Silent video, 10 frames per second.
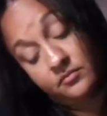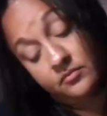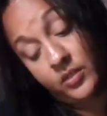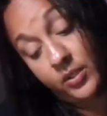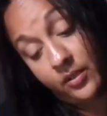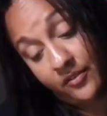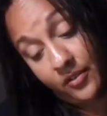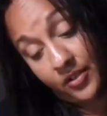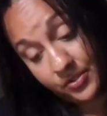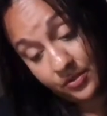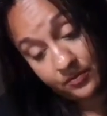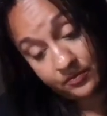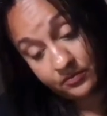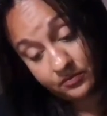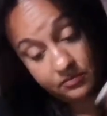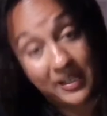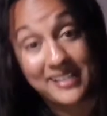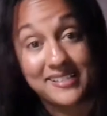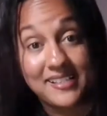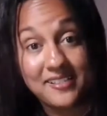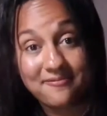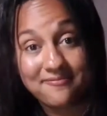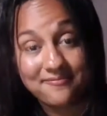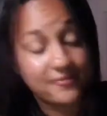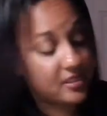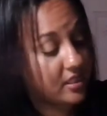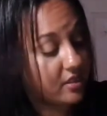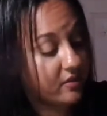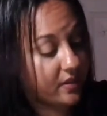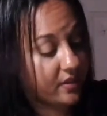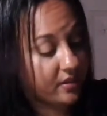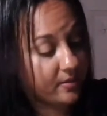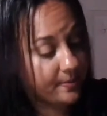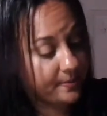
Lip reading: We do have also Pisces sitting right there.